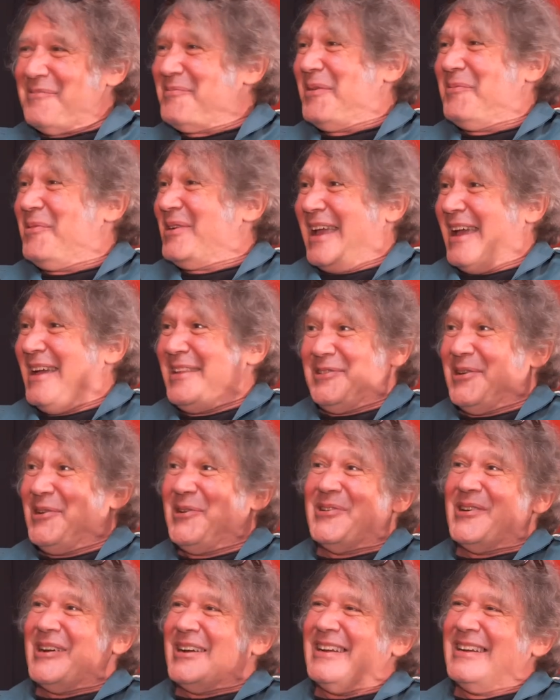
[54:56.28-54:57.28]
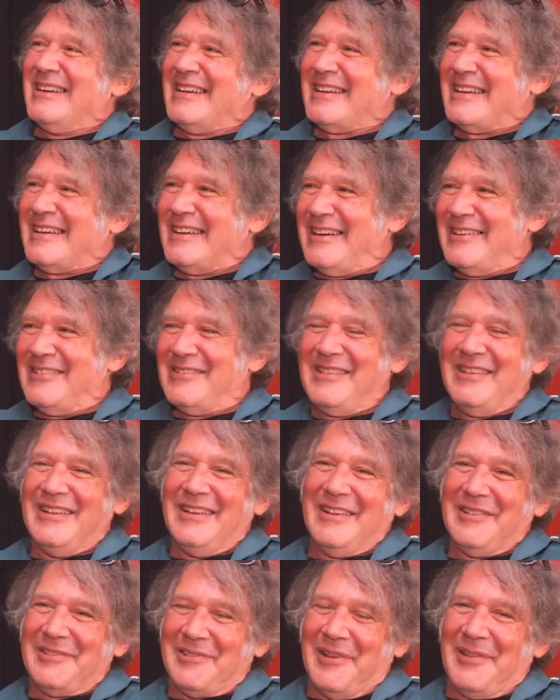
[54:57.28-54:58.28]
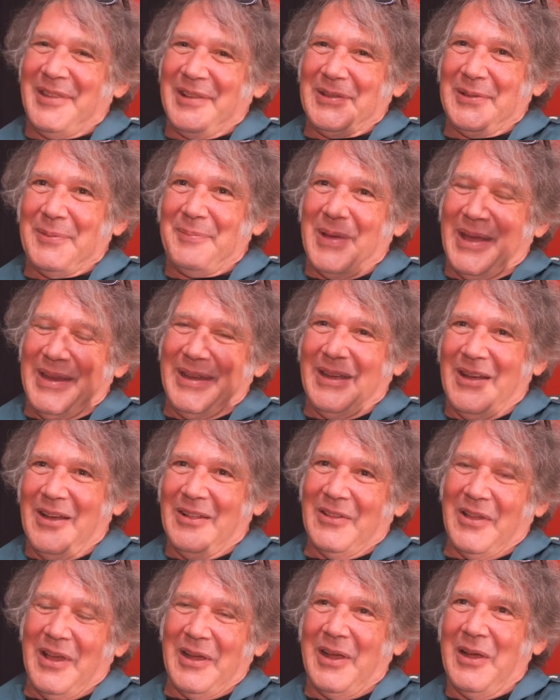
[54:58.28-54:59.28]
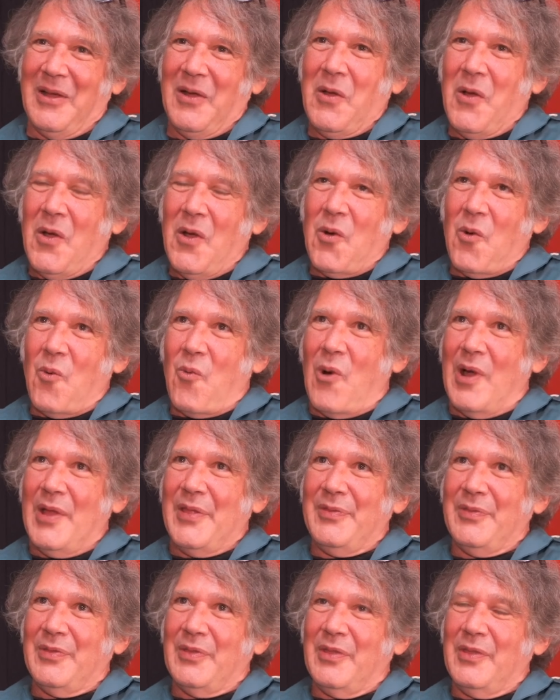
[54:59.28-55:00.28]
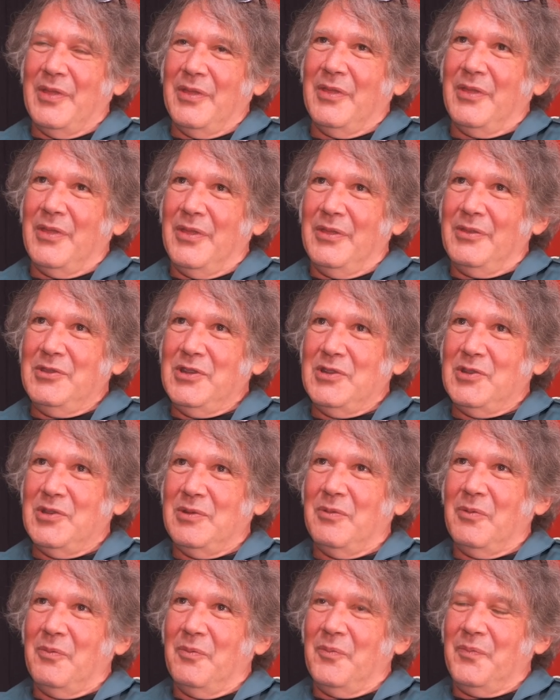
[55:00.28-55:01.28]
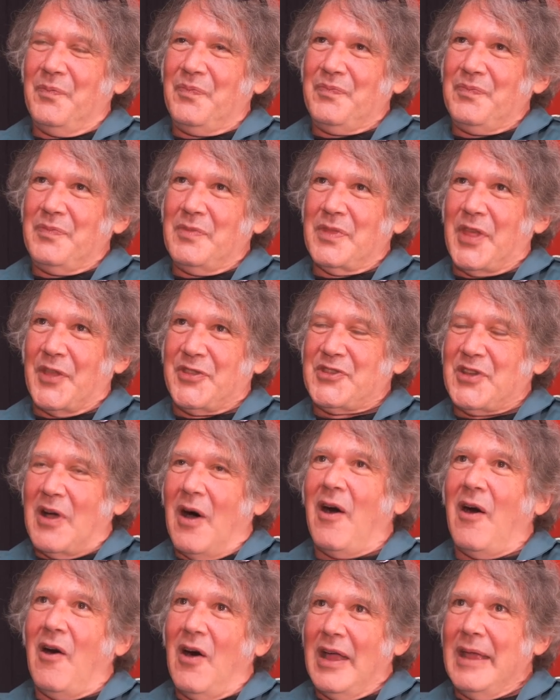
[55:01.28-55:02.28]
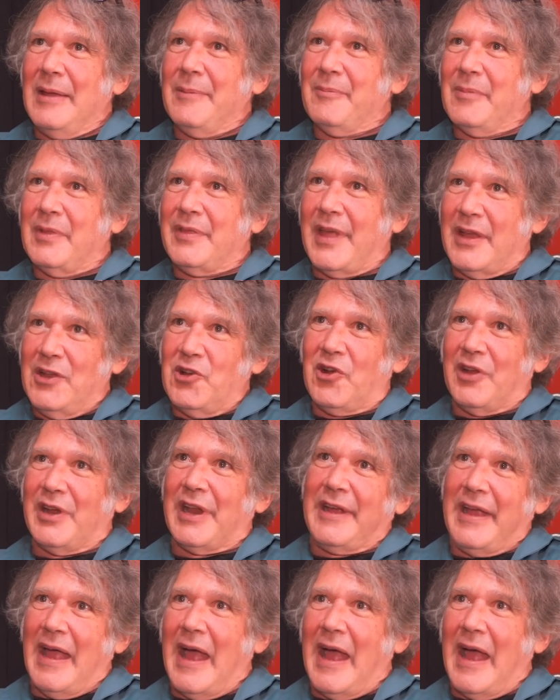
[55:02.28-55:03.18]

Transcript: Some people can't do it, you know. So I think depending on like when the, the time that you're going to